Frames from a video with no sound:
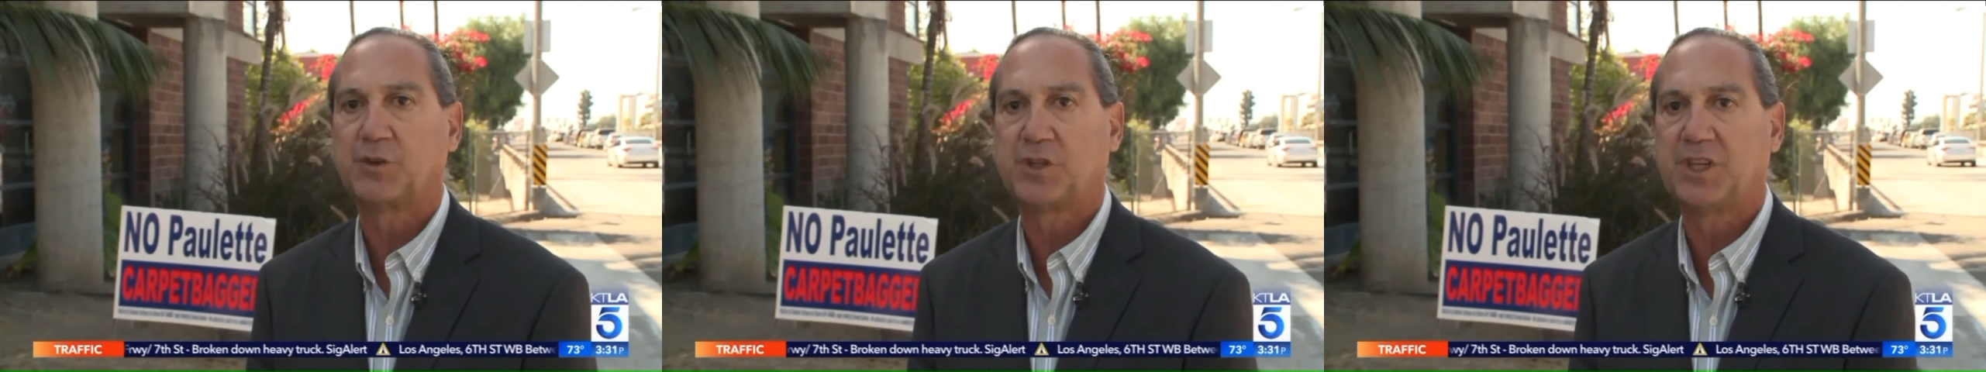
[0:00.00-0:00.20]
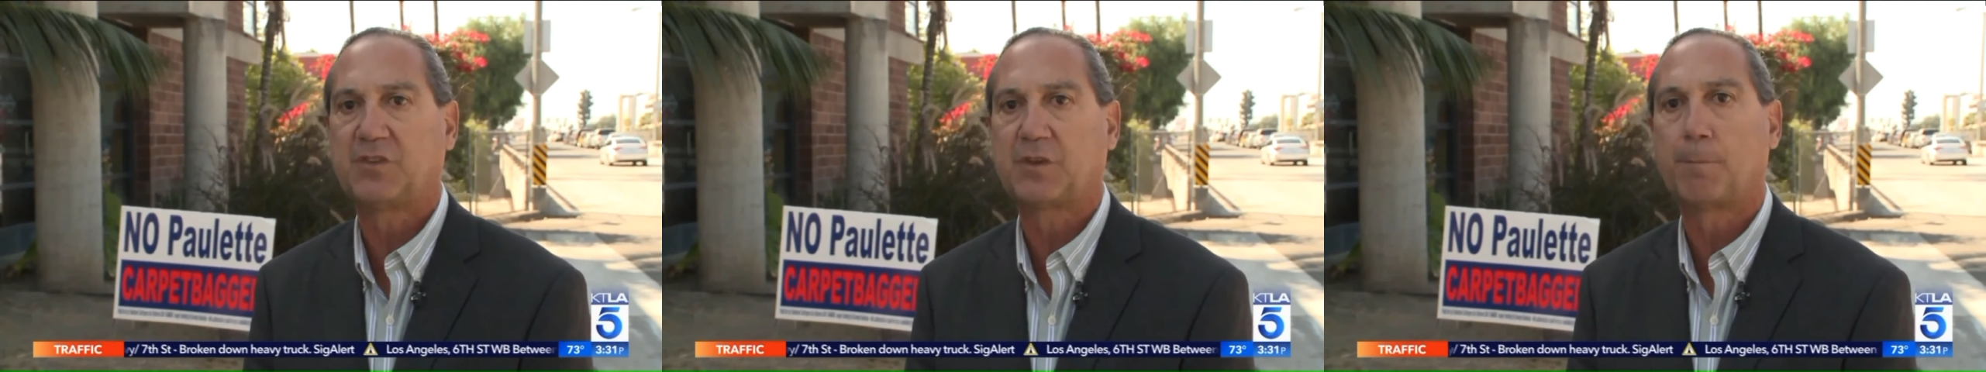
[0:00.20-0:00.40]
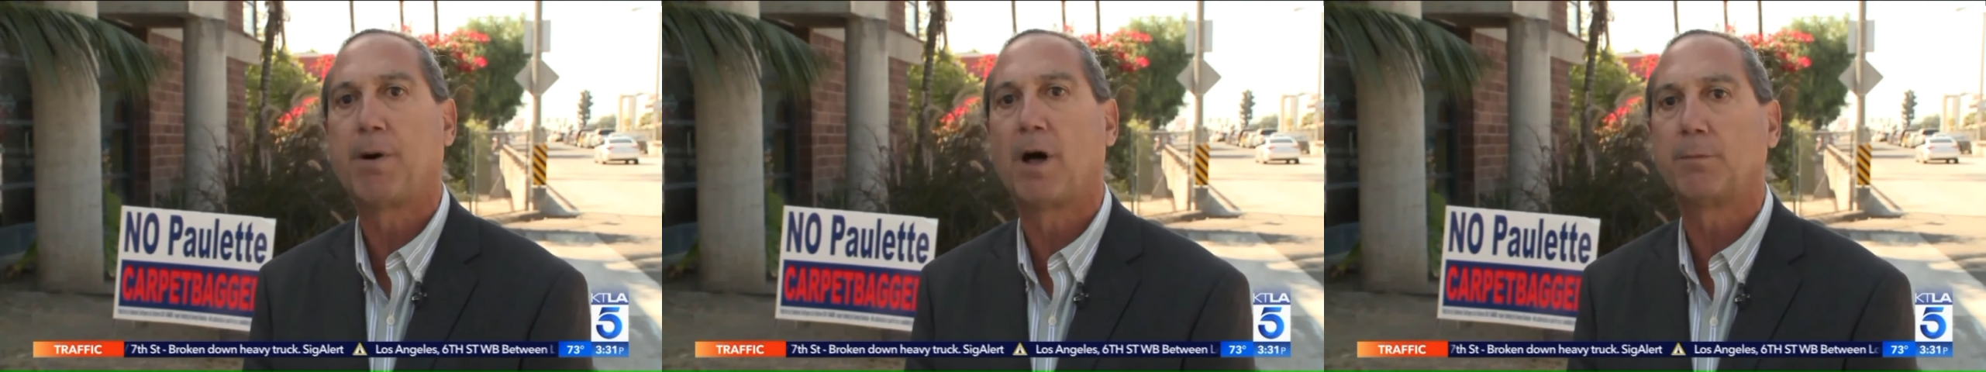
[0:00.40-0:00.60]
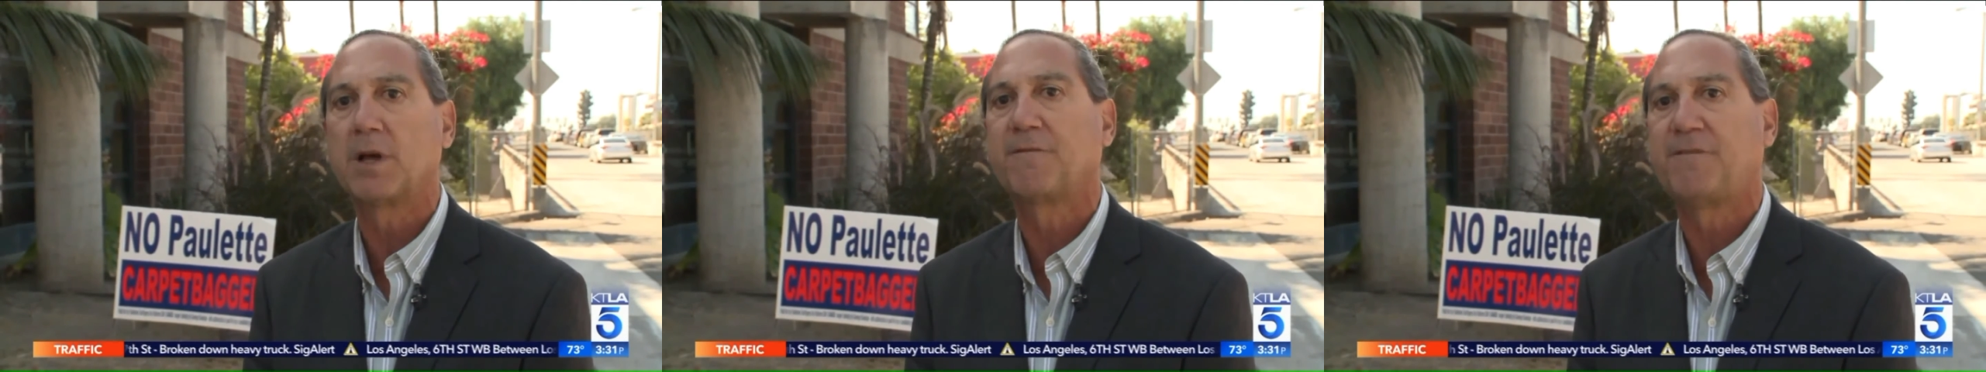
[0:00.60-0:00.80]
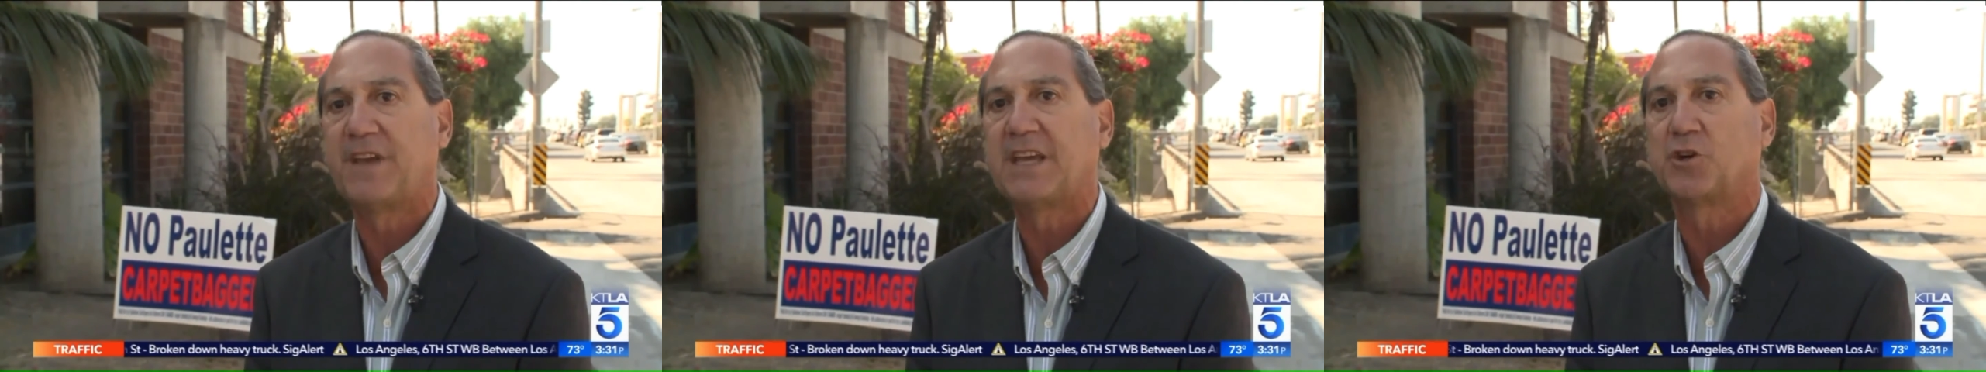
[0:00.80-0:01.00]
She's a
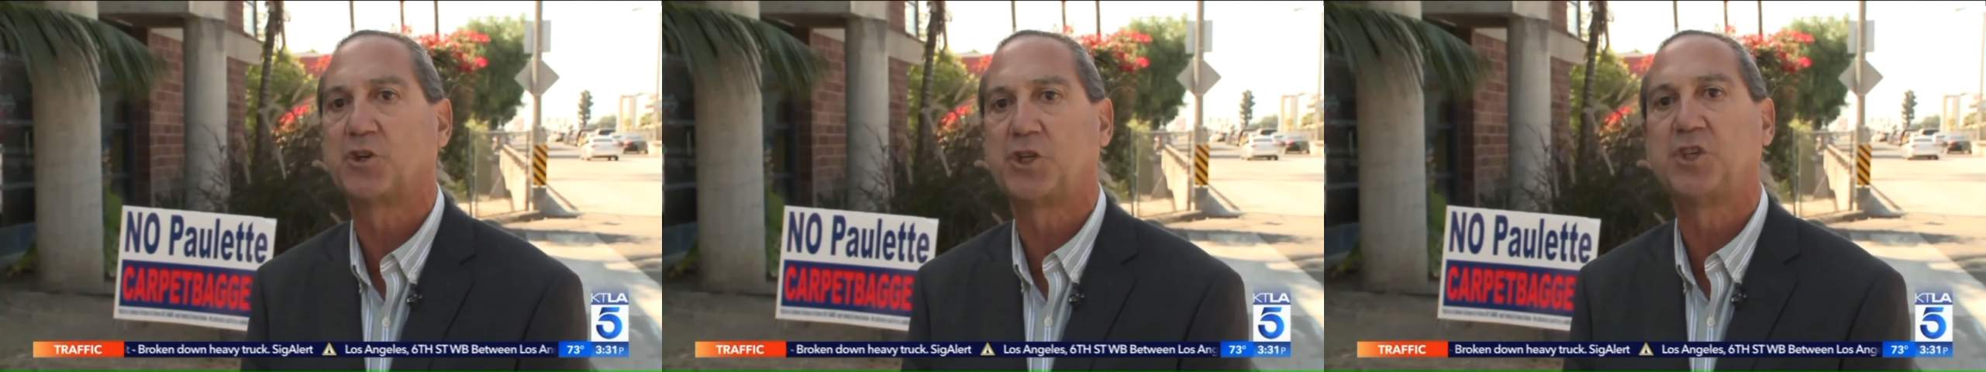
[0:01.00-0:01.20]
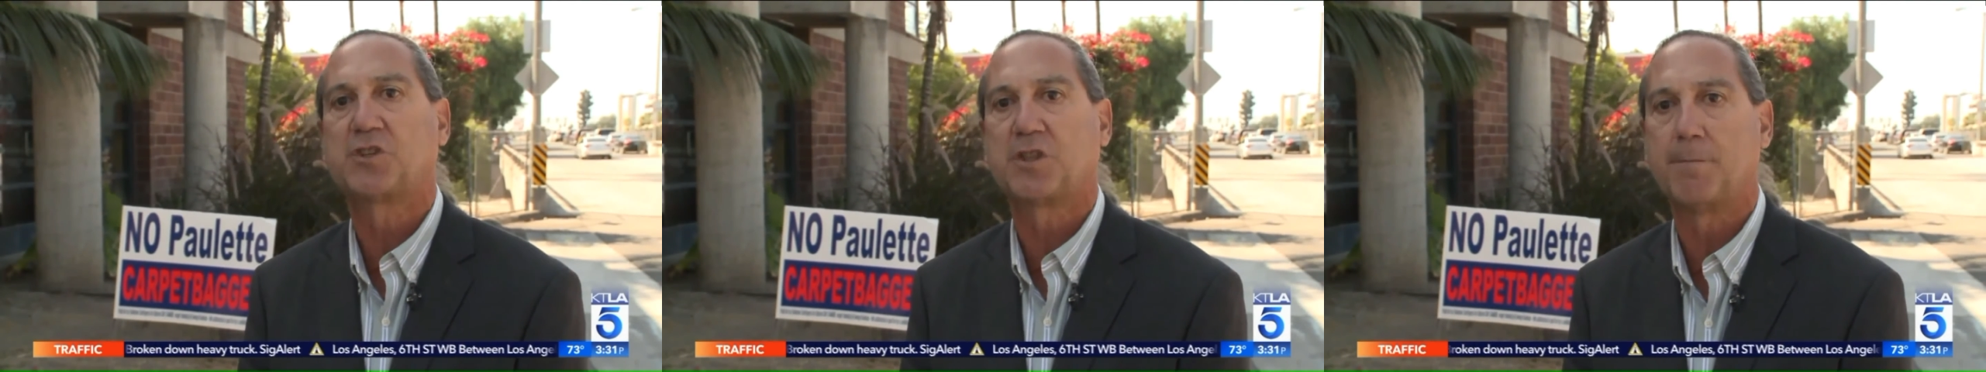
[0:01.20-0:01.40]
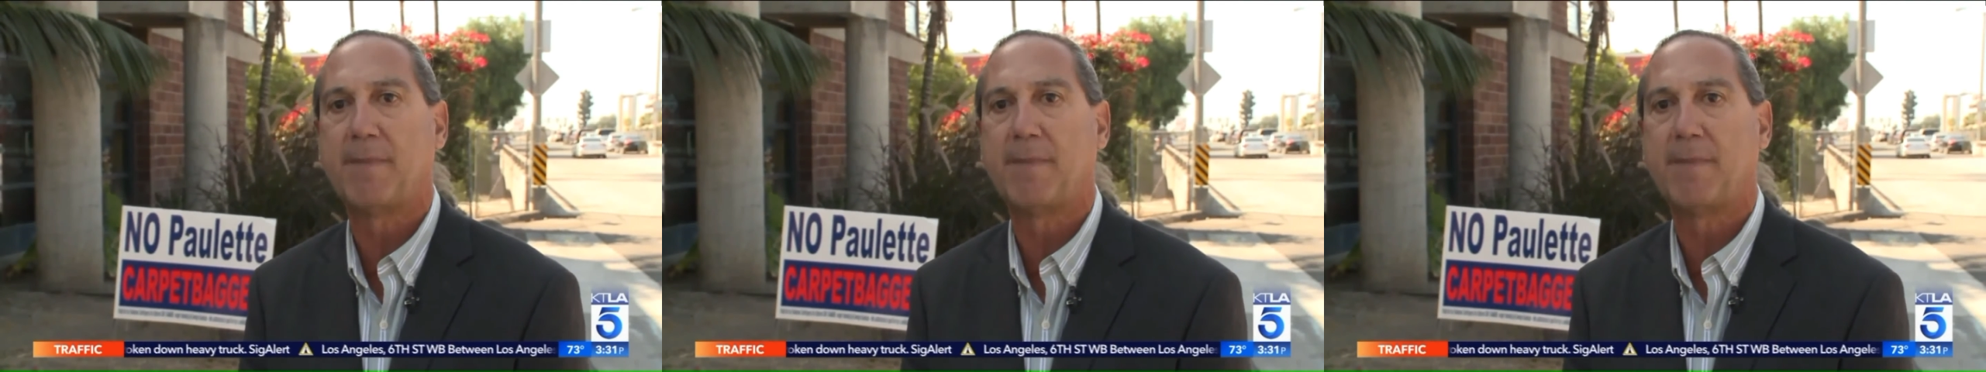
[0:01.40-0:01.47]
public figure. She's the